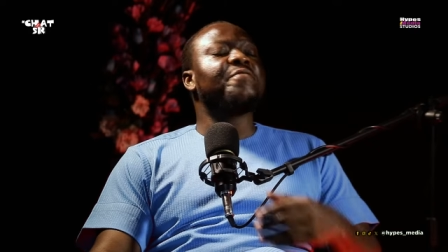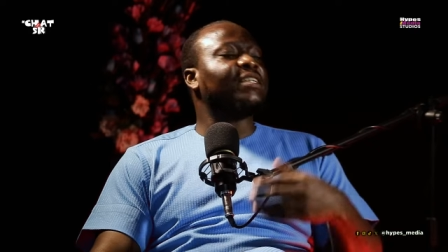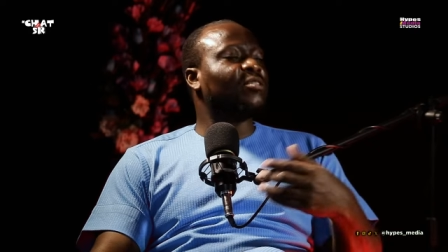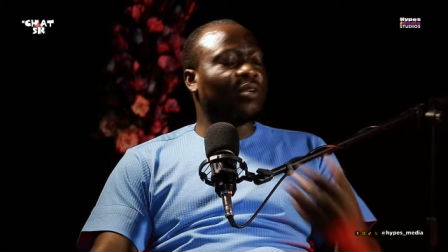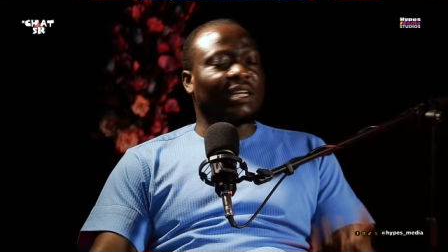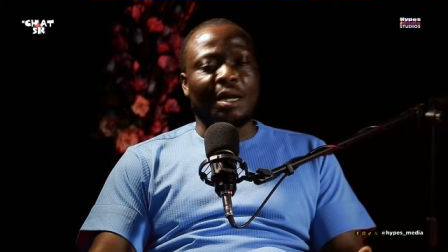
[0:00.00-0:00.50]
finish
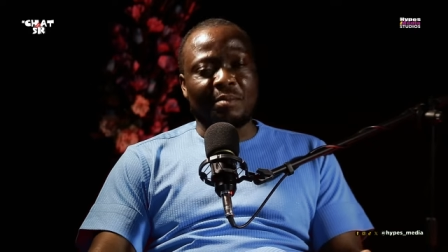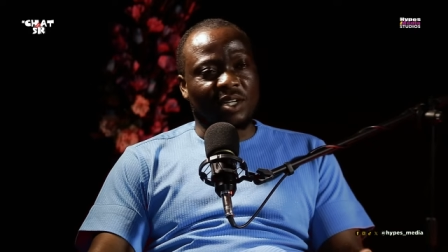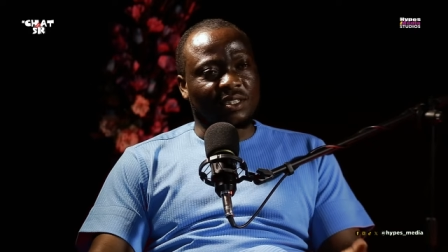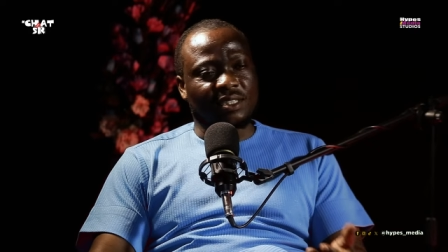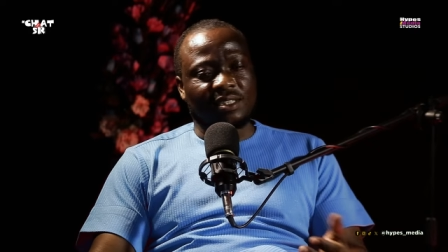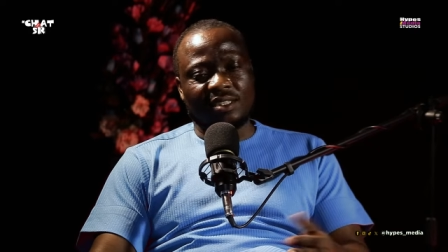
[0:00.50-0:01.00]
talking
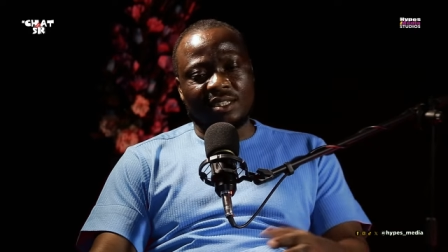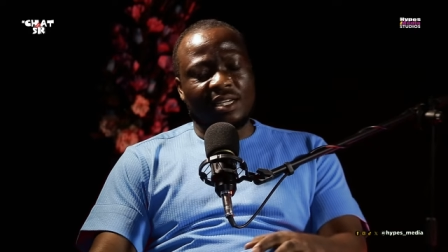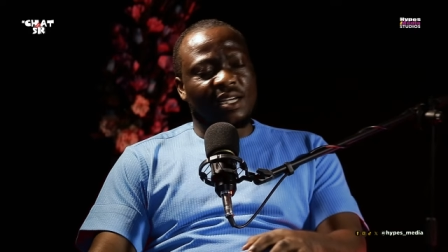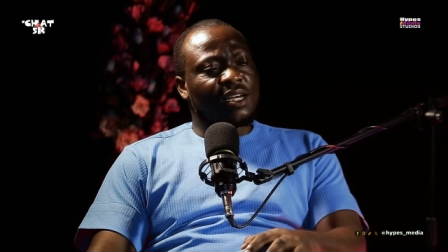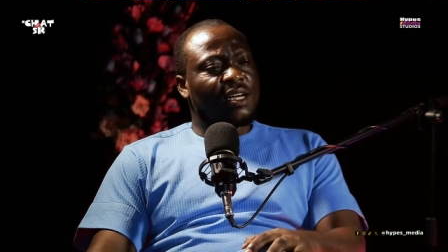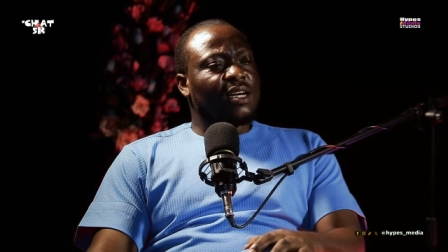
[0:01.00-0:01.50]
about it.
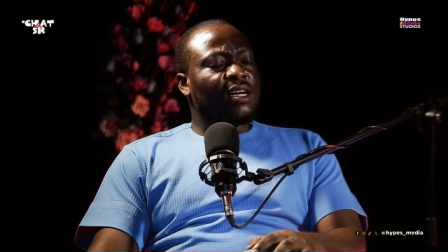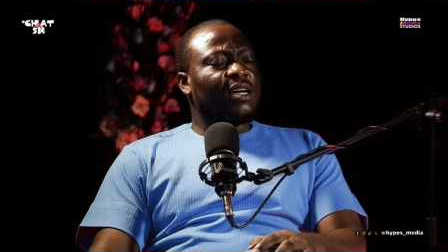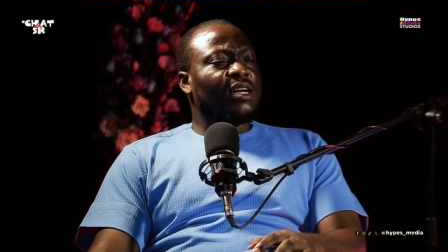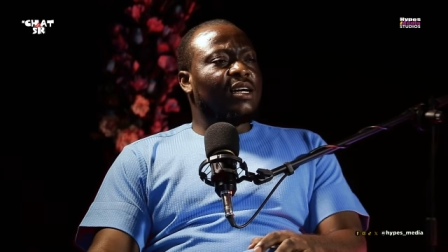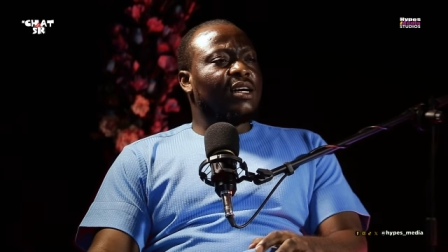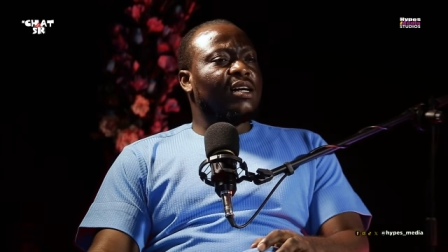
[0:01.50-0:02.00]
Mm-hmm.
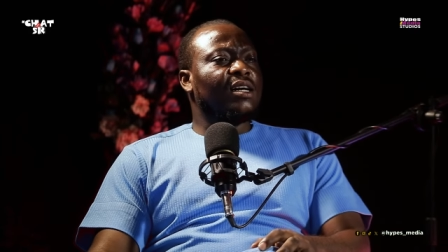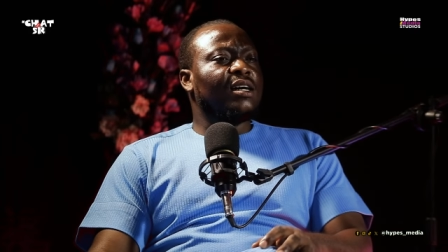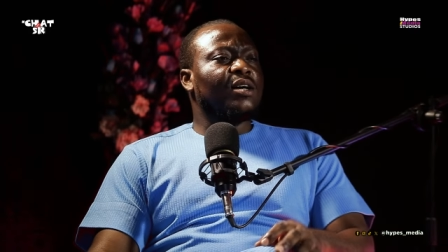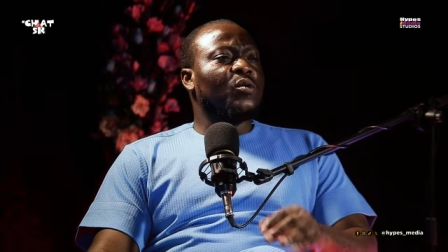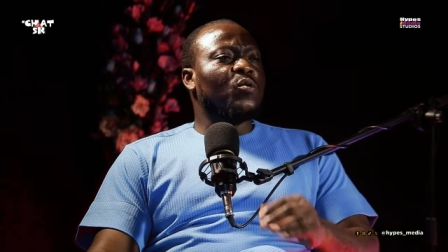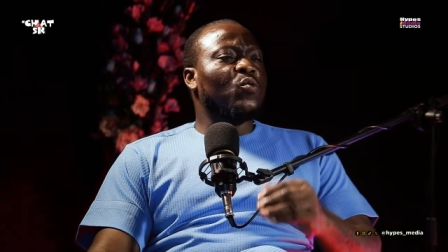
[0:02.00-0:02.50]

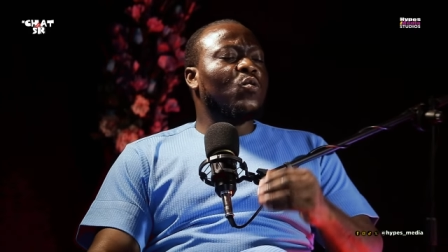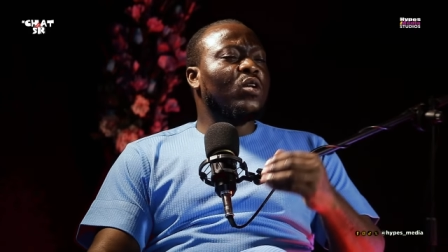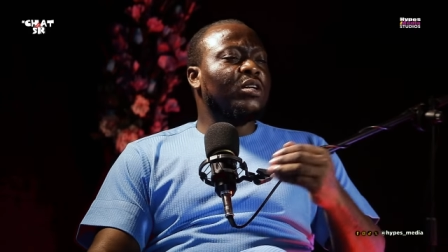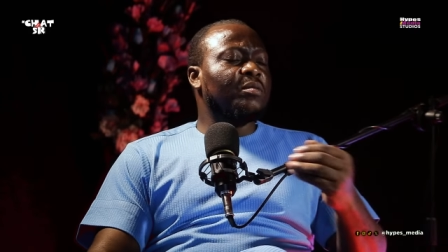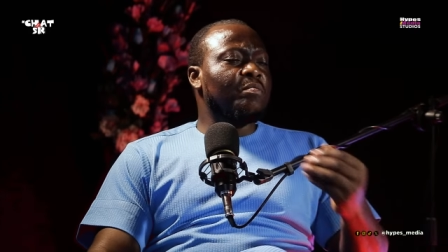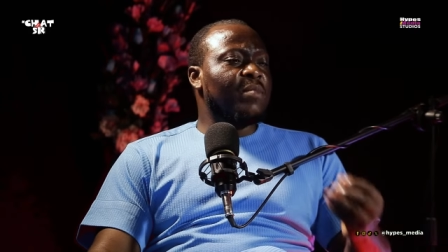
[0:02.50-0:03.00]

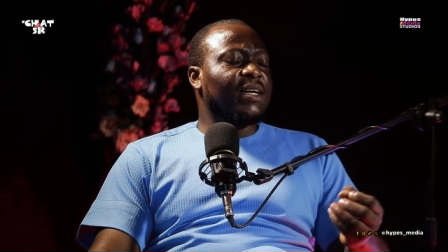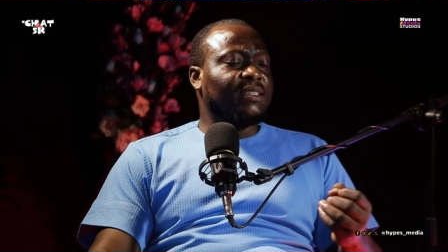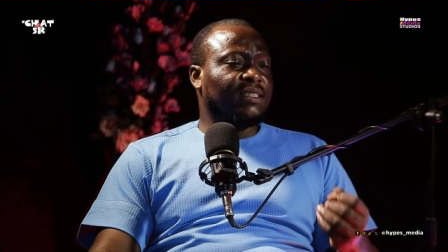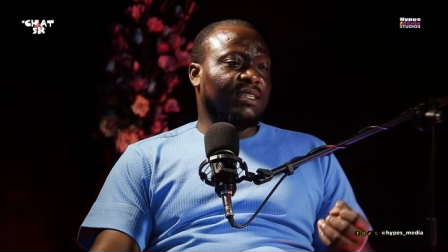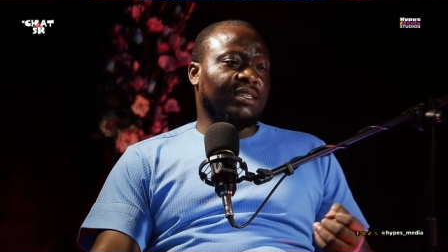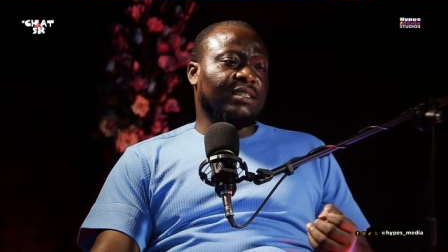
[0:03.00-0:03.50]
What
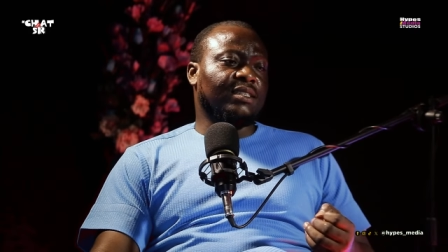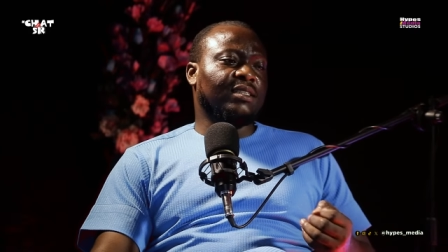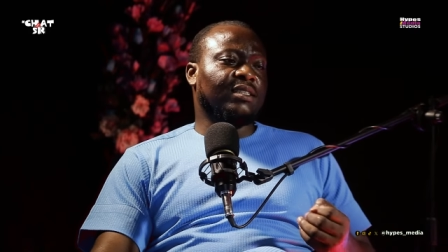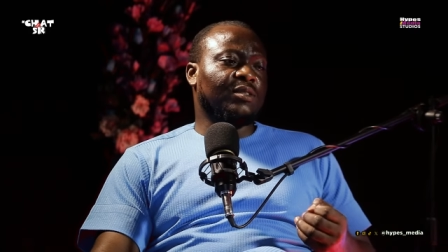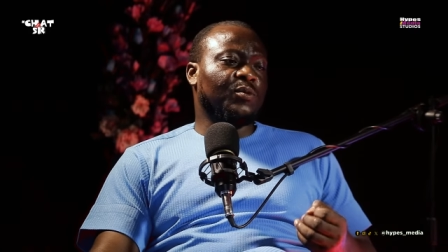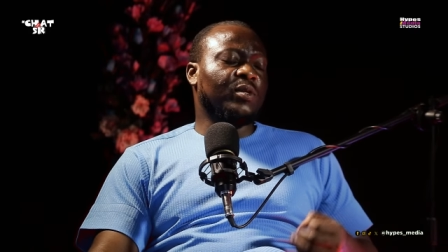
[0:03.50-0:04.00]
message?